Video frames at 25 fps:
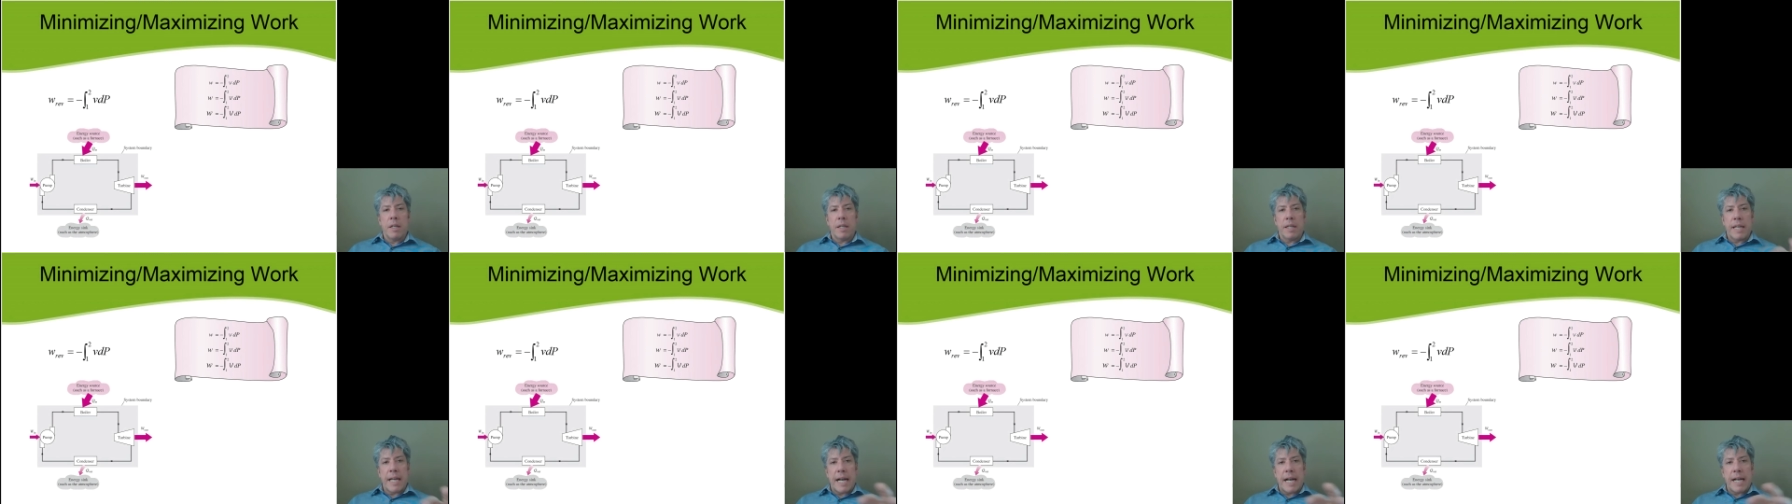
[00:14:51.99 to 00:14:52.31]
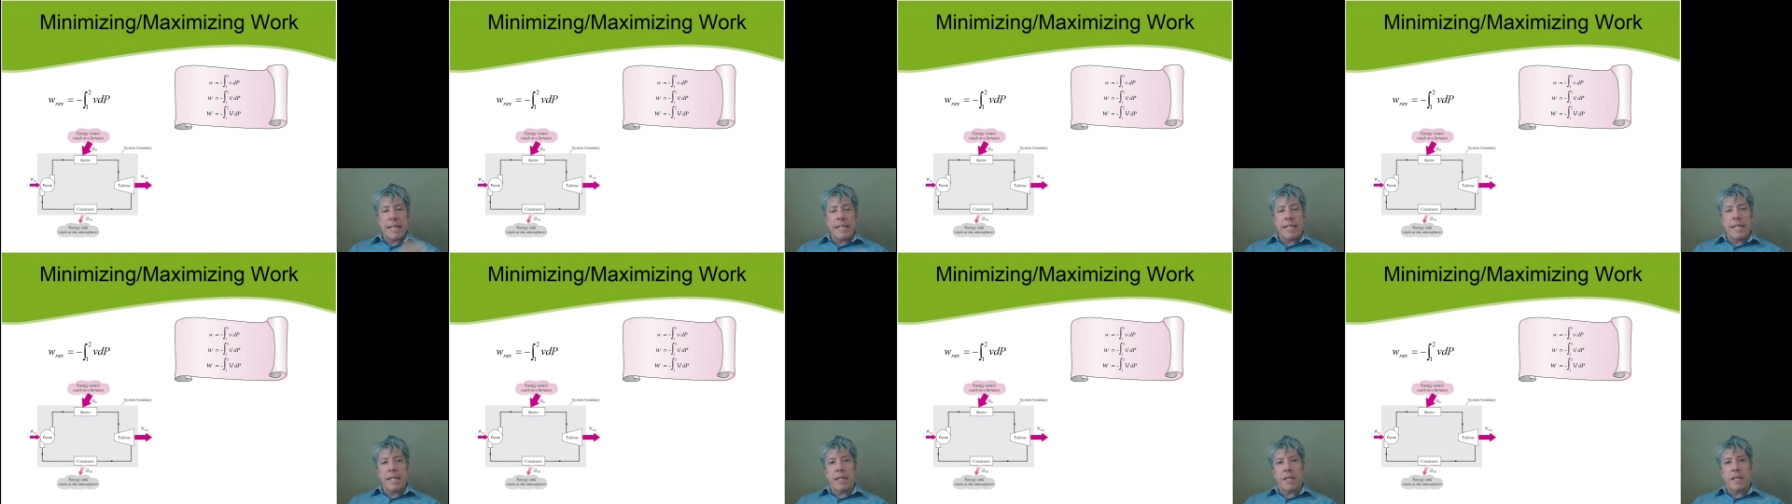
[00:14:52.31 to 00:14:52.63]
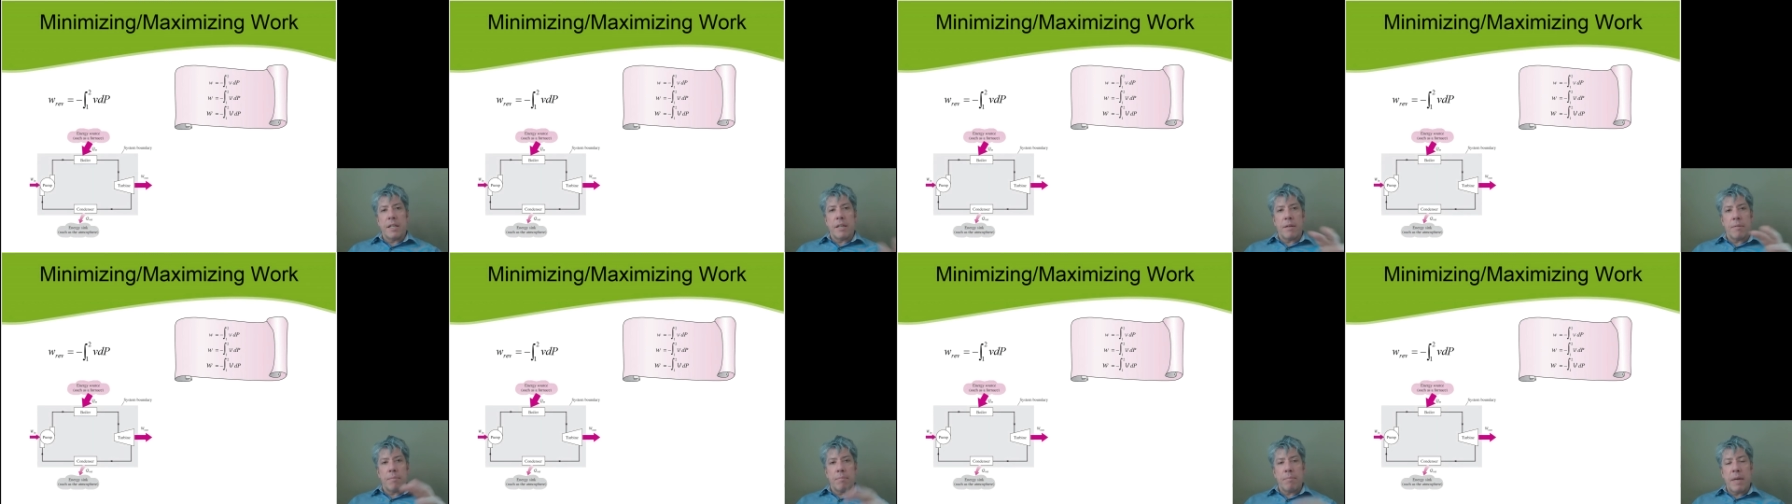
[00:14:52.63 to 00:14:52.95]
the idea
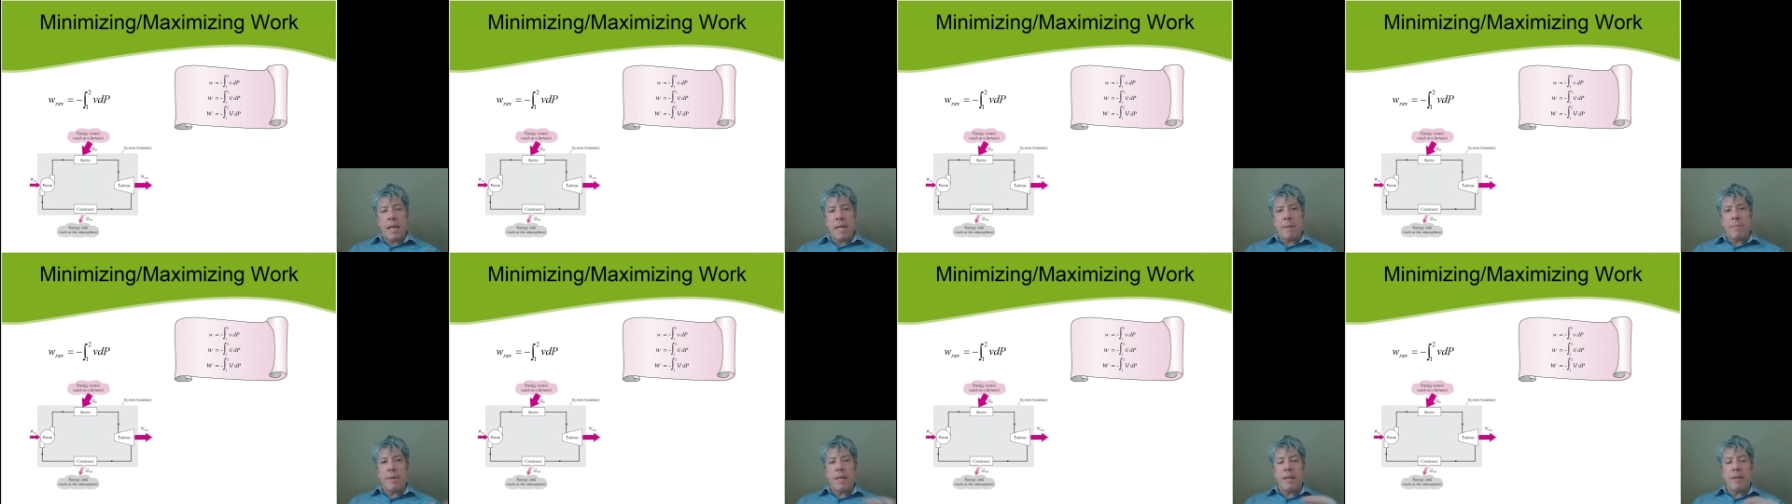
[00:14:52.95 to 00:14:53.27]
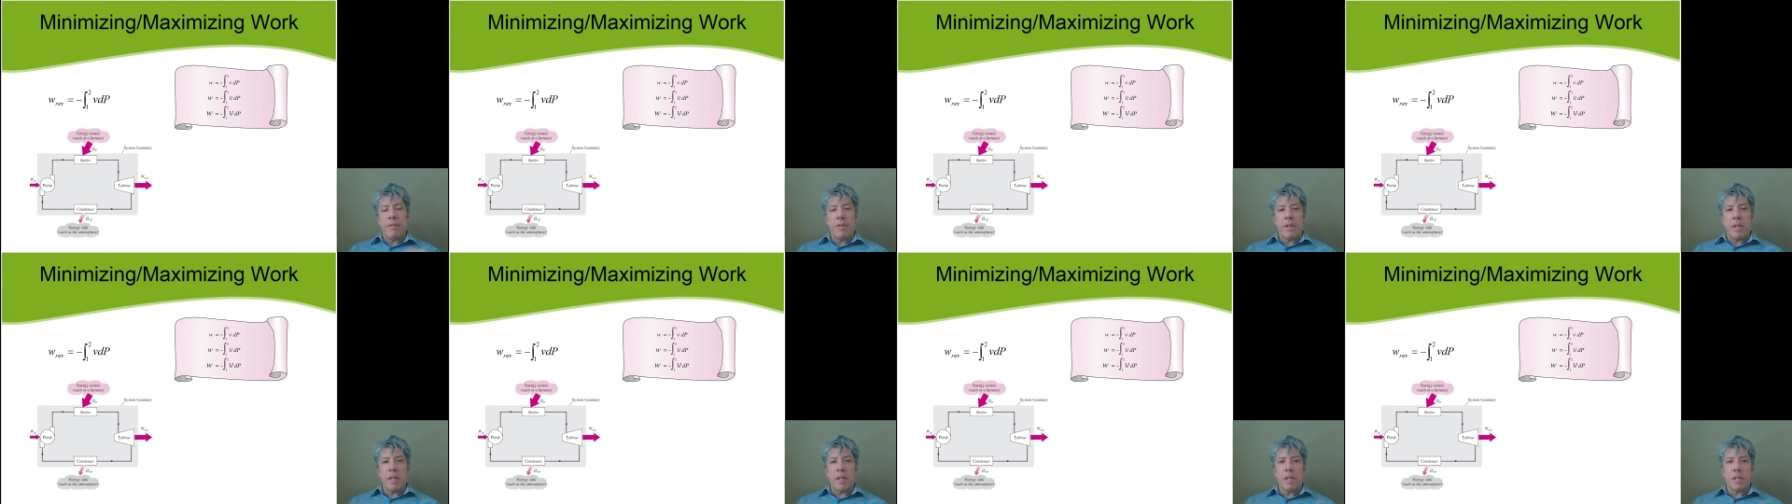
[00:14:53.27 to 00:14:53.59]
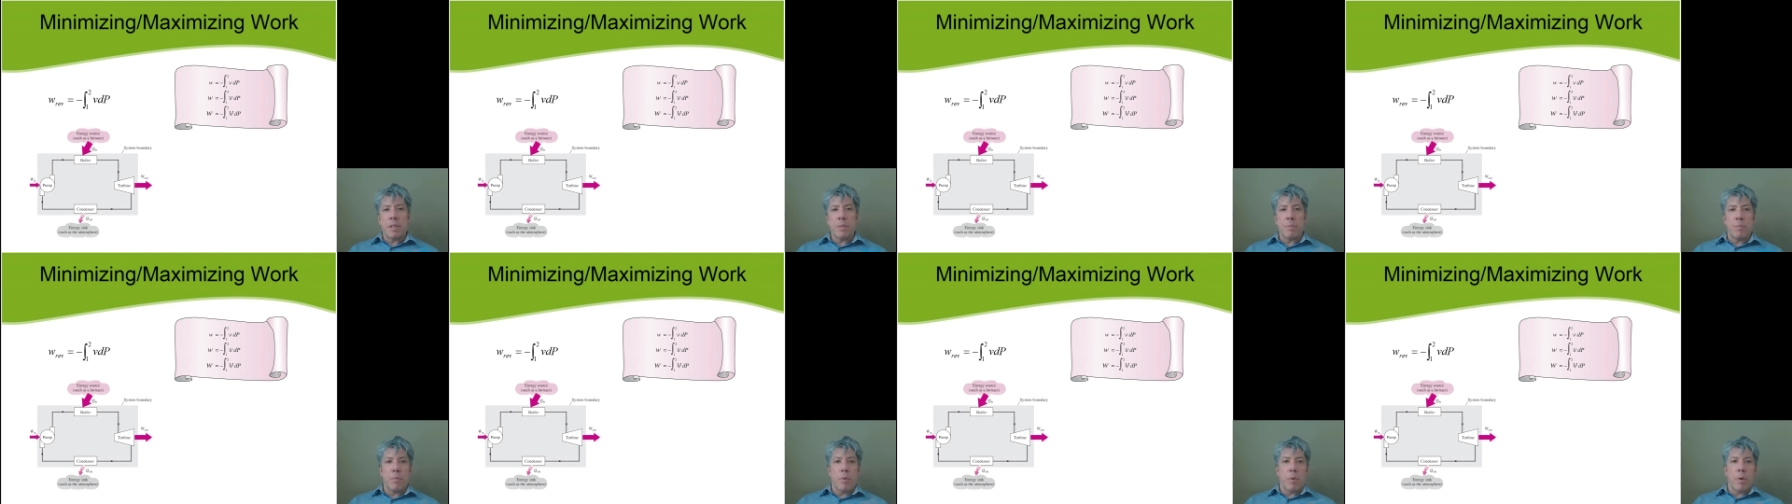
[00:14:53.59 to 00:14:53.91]
that maybe even at
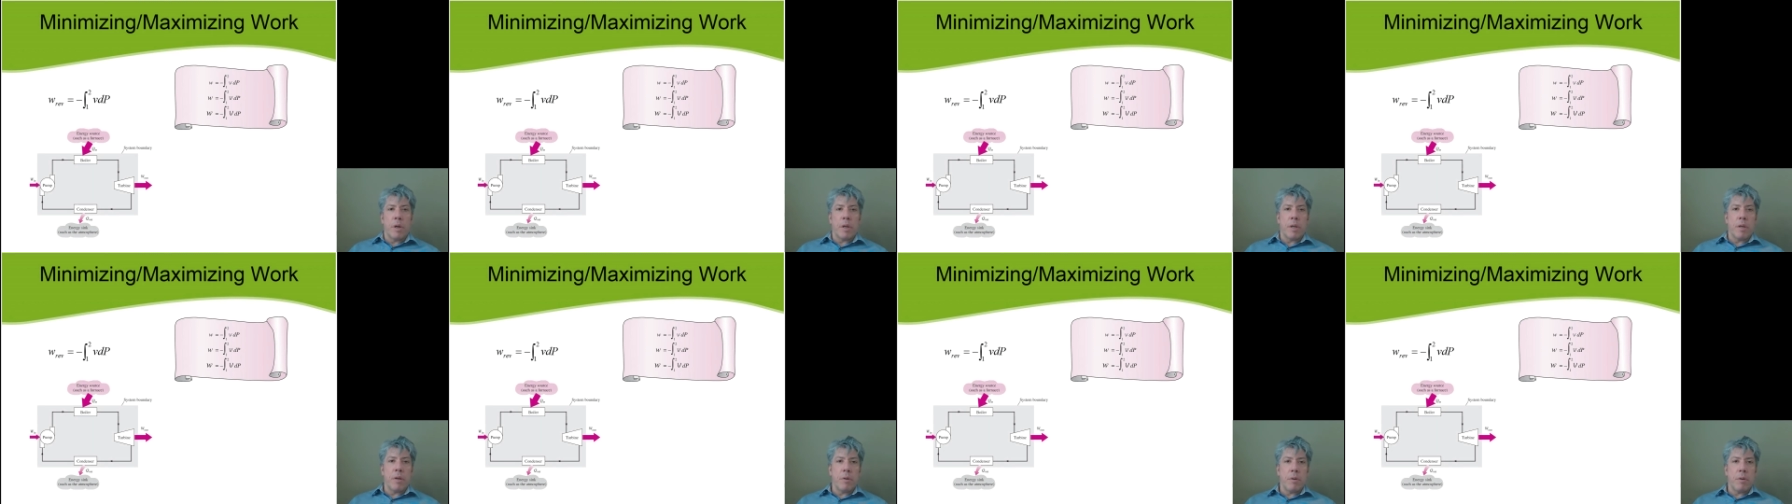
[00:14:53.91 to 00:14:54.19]
this point,